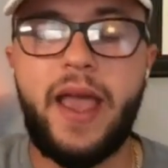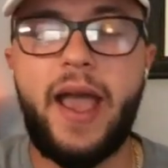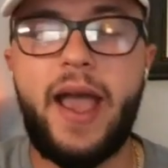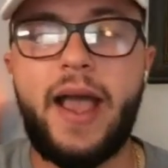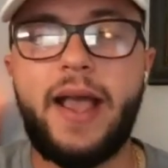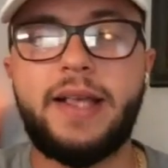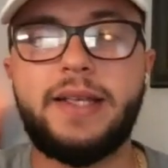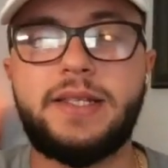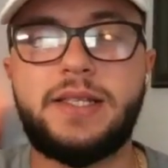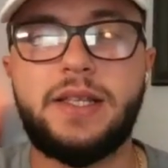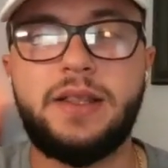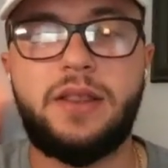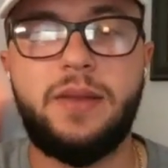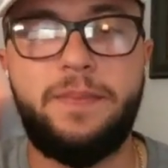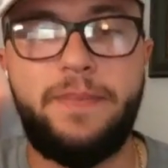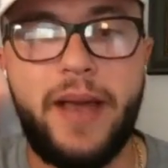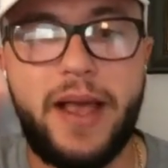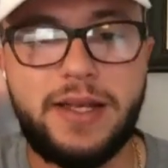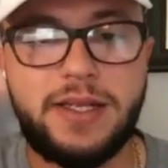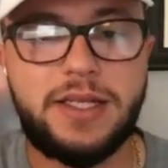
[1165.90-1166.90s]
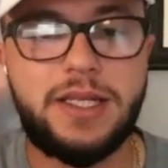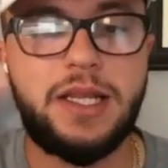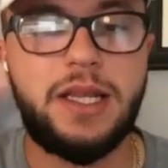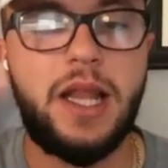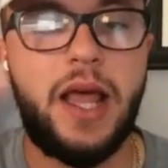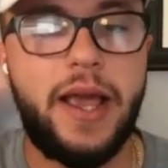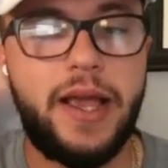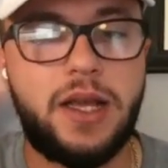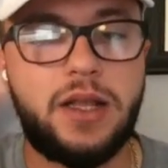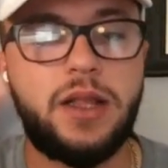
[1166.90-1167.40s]
has the best
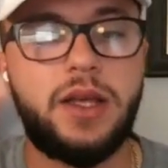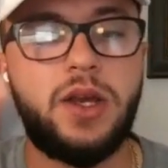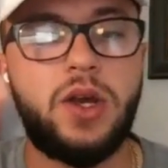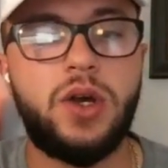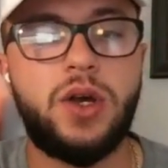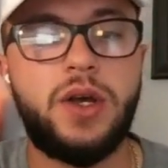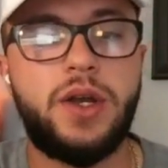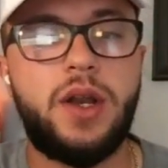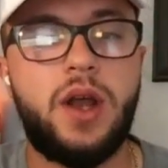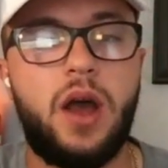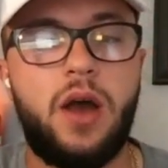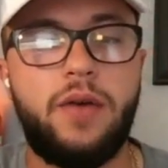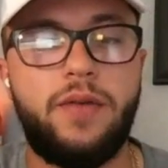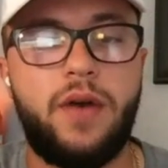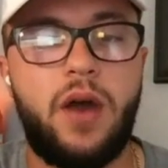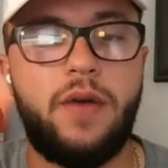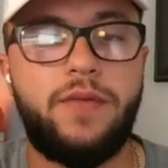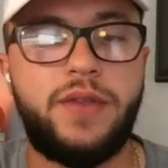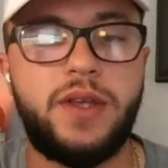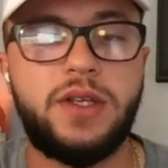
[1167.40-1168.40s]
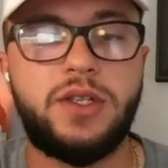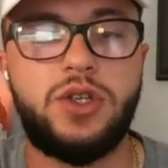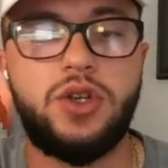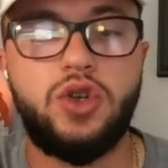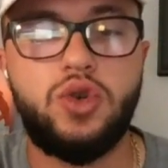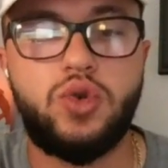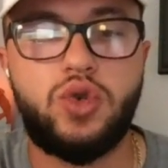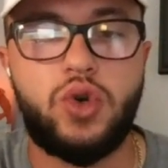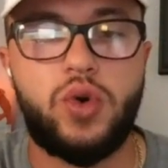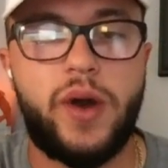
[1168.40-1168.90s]
likelihood of of these
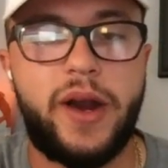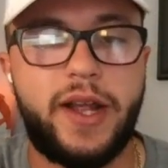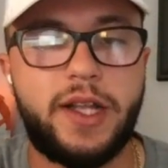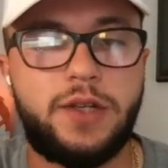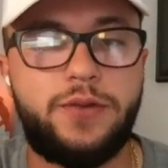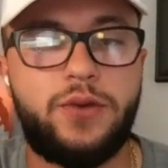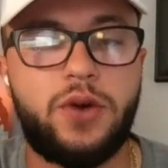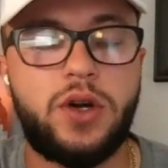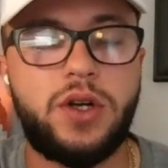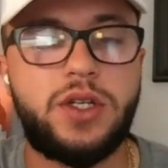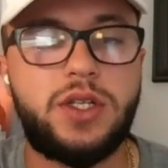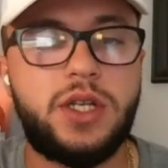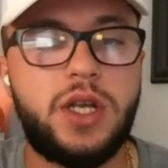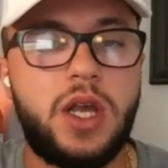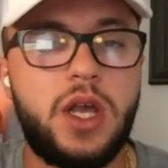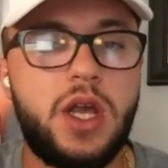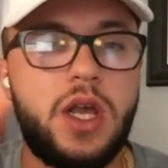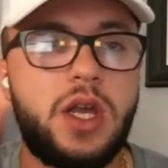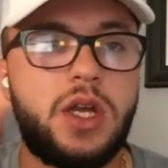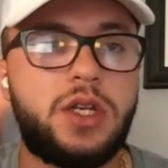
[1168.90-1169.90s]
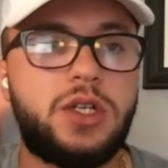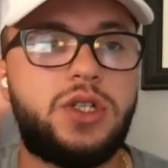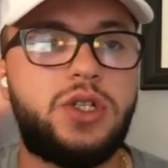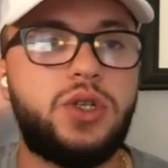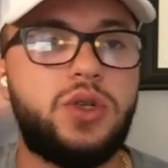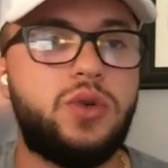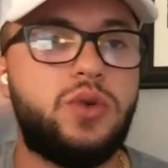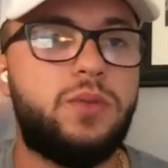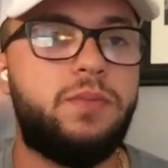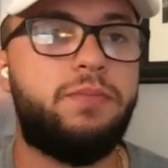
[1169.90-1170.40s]
new transfers
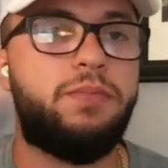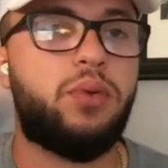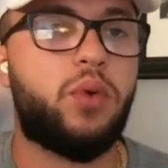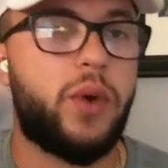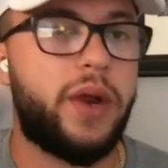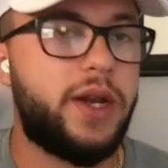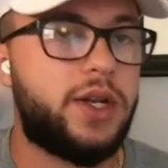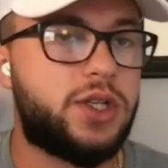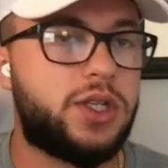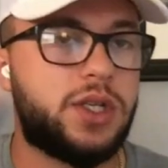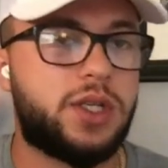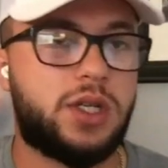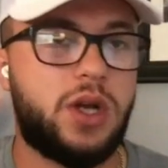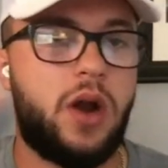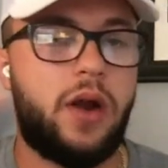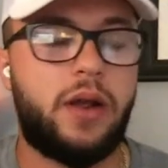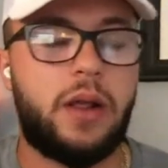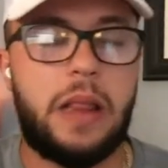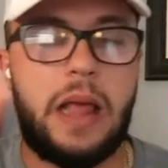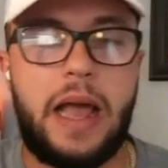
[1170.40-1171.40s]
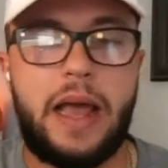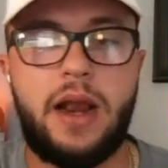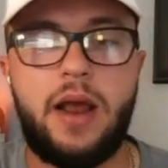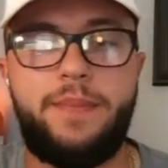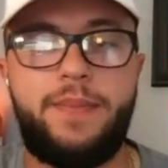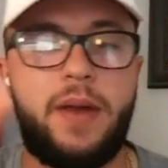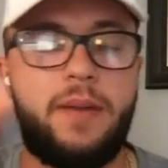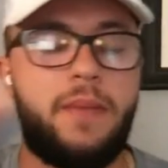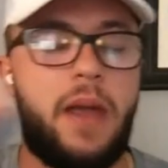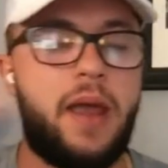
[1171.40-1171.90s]
to breach the starting
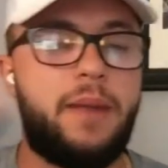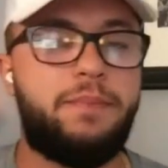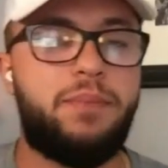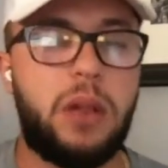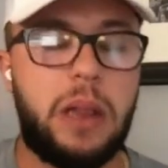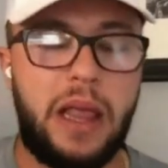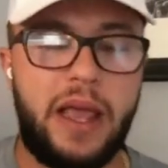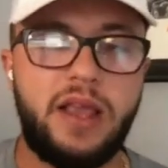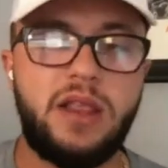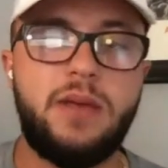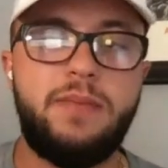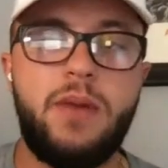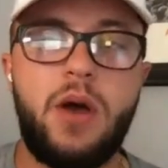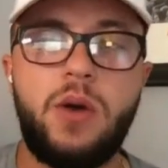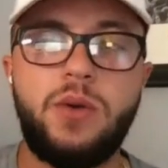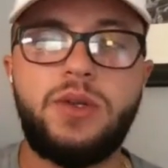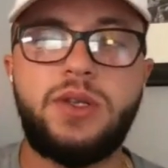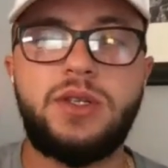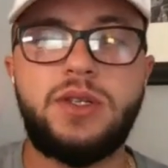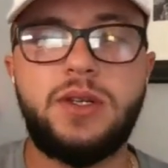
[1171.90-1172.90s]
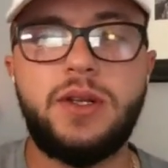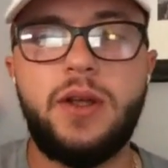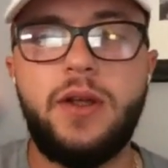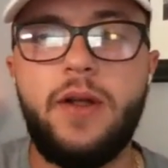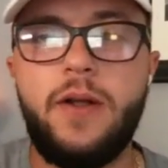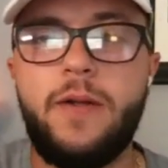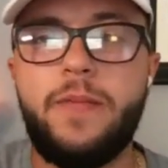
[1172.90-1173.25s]
lineup and and play the most.